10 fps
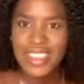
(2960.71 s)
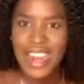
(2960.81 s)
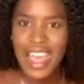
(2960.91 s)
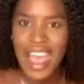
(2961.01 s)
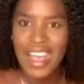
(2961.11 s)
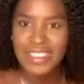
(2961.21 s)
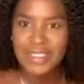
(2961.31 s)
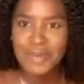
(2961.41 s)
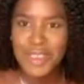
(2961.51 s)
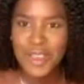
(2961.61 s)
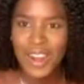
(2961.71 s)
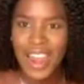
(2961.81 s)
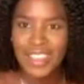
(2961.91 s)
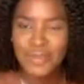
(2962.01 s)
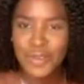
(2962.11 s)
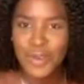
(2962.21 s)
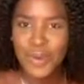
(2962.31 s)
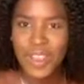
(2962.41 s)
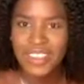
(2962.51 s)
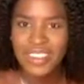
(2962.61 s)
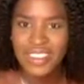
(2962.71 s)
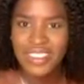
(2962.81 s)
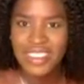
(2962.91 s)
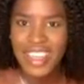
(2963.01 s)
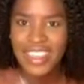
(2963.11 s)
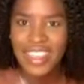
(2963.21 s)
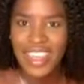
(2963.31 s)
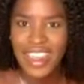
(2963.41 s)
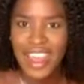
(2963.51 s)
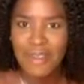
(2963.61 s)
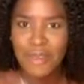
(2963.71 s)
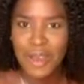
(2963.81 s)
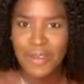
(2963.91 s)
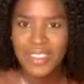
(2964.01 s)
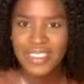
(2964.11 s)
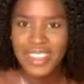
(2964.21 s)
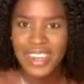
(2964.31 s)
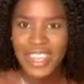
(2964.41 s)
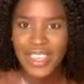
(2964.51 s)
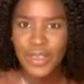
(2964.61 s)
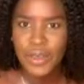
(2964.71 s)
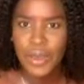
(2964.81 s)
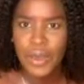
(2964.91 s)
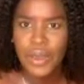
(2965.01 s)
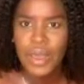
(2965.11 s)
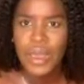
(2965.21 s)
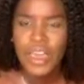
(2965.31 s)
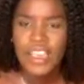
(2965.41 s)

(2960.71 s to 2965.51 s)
You guys need to ask me your last few questions and then I'm going to let you go.